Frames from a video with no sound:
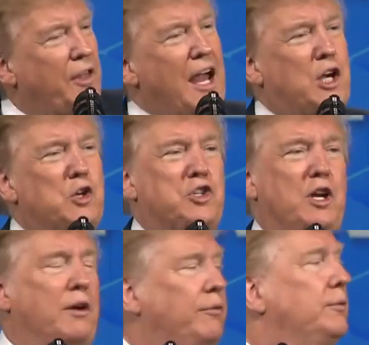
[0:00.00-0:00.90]
Thank you,
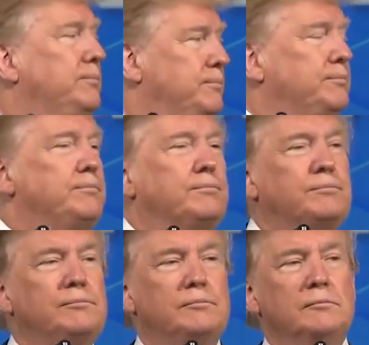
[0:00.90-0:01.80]
Steve.
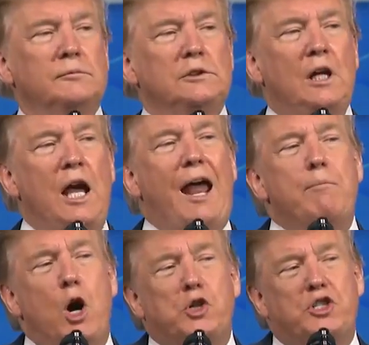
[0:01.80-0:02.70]

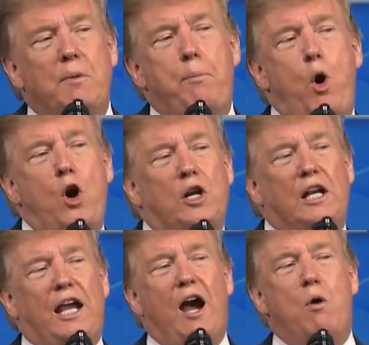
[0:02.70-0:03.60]
And most
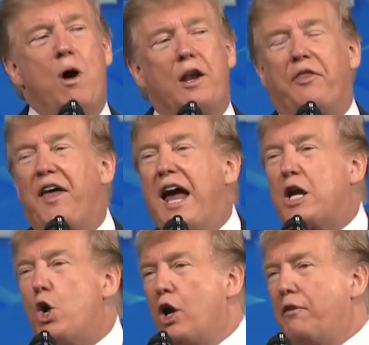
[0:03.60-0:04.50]
importantly, I want to
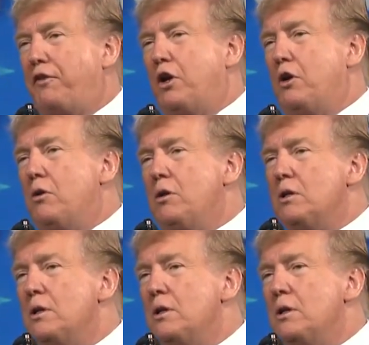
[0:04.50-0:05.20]
thank all of you,